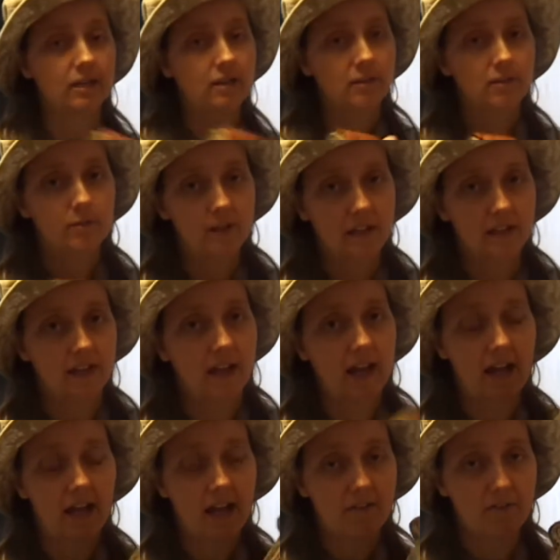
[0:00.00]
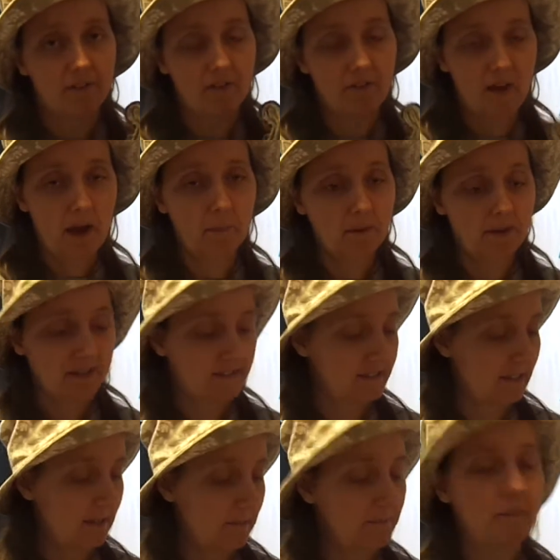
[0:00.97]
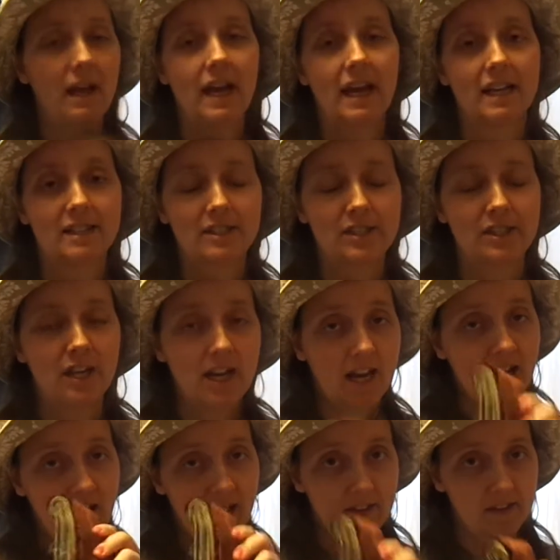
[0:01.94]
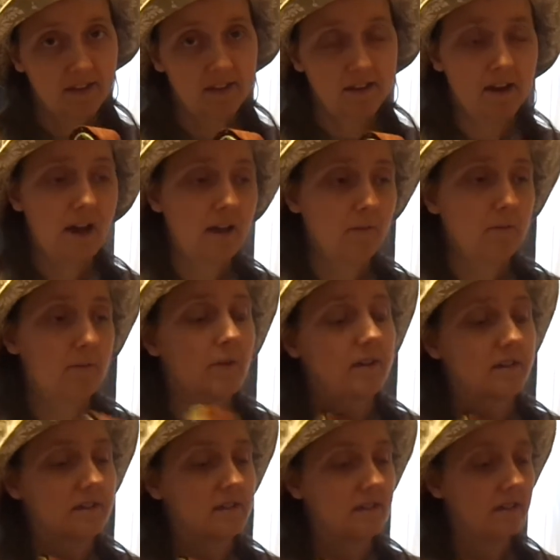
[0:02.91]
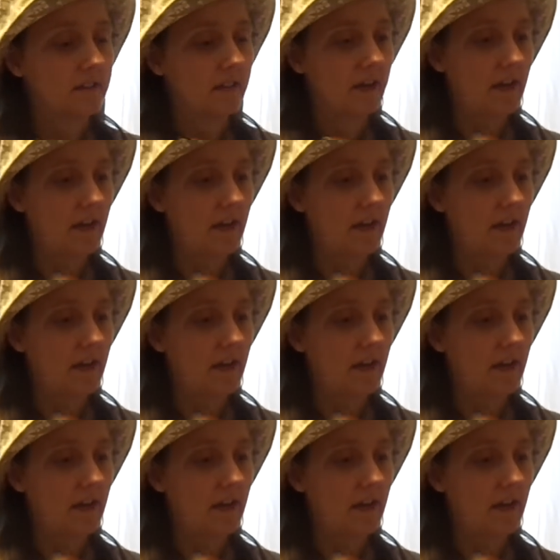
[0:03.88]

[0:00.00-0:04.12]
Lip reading: do one. I have the fabrics that match. They're not ones that